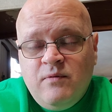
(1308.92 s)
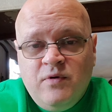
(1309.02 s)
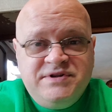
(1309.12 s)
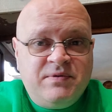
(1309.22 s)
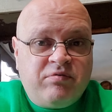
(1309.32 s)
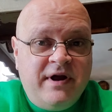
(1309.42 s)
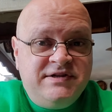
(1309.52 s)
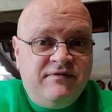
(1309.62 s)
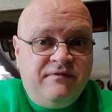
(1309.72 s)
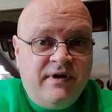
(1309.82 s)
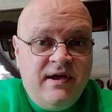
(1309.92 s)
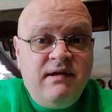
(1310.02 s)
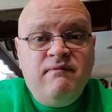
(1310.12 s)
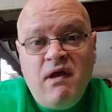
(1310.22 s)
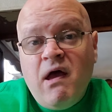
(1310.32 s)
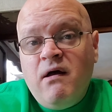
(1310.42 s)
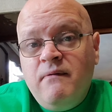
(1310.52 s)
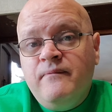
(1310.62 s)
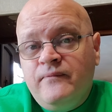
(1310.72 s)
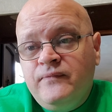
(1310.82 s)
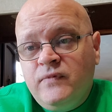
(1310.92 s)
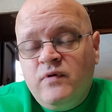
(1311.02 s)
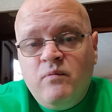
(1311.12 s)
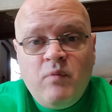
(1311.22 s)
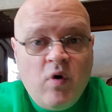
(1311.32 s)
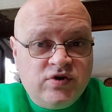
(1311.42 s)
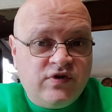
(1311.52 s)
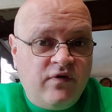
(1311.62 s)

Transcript: Was the price inflated? Yeah. Most